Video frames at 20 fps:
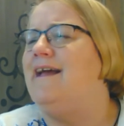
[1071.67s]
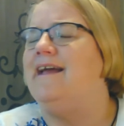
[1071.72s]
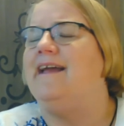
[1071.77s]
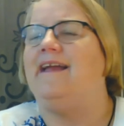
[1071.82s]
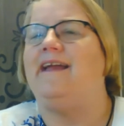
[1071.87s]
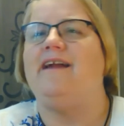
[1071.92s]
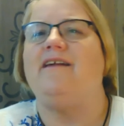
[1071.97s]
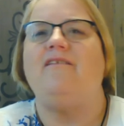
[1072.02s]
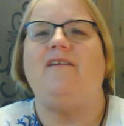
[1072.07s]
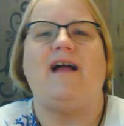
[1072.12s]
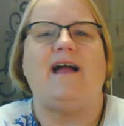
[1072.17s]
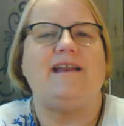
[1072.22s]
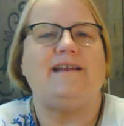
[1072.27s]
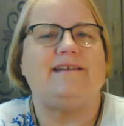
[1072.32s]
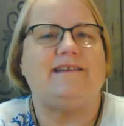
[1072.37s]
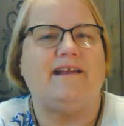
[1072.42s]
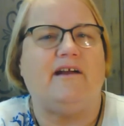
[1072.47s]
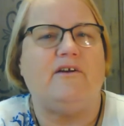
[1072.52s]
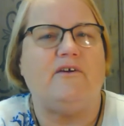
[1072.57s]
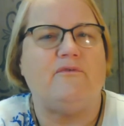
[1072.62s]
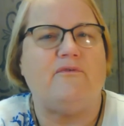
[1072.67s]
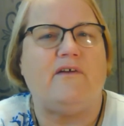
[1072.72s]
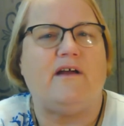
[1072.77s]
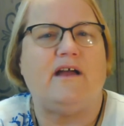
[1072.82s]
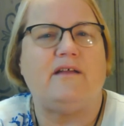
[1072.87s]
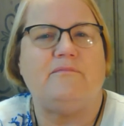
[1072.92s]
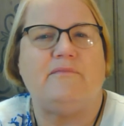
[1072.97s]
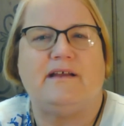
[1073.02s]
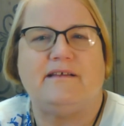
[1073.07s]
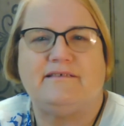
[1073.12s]
Here I
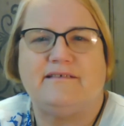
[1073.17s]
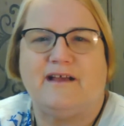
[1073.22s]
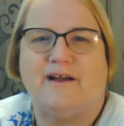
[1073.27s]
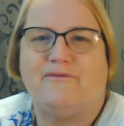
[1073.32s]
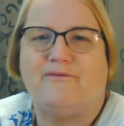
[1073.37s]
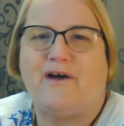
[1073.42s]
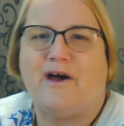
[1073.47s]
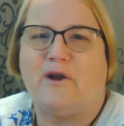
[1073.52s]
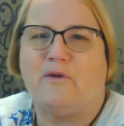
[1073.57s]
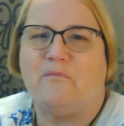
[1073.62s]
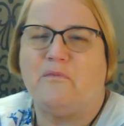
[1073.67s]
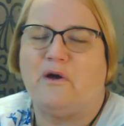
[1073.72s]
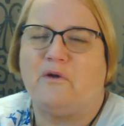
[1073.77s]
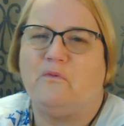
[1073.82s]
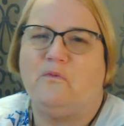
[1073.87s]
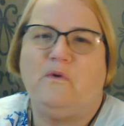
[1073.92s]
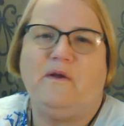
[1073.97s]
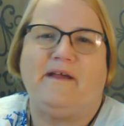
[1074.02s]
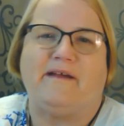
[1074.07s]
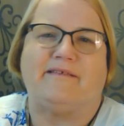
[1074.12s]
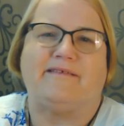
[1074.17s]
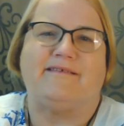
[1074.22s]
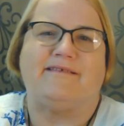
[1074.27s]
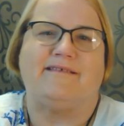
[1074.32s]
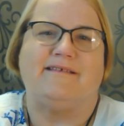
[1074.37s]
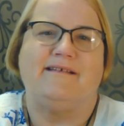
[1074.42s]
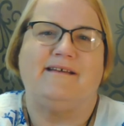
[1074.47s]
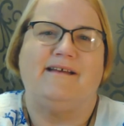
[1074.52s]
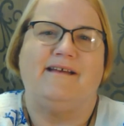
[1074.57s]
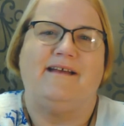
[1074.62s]
terrified myself out of my
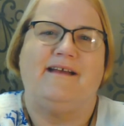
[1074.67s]
wits.